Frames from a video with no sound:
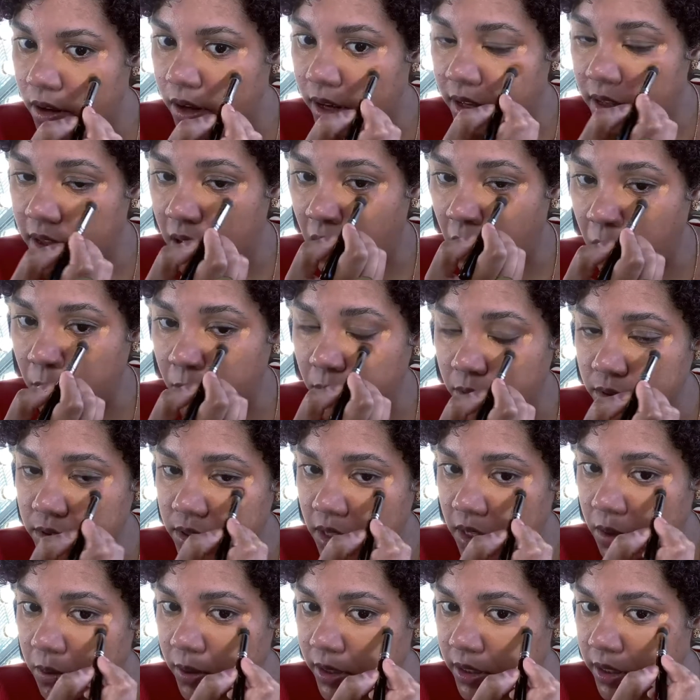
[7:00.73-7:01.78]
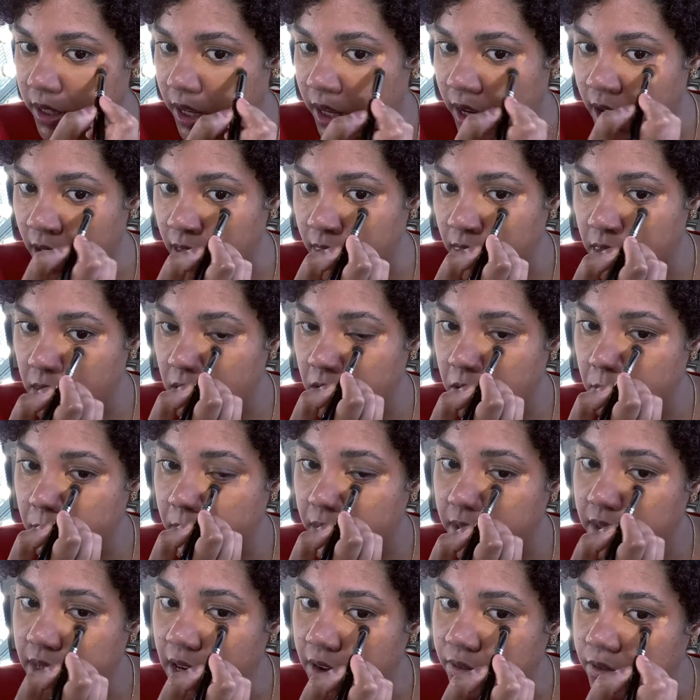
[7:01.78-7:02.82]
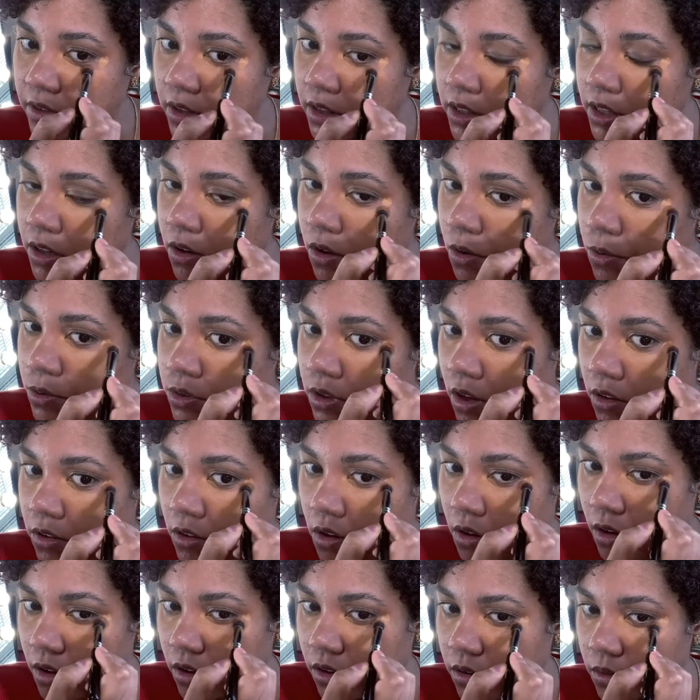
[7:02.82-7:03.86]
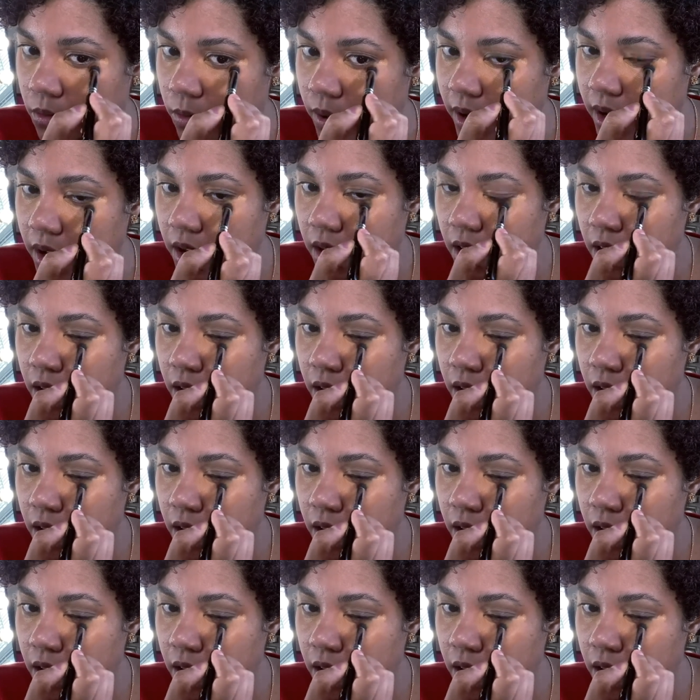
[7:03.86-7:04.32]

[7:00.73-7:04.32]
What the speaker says: I will say one thing, a little bit definitely goes a long way.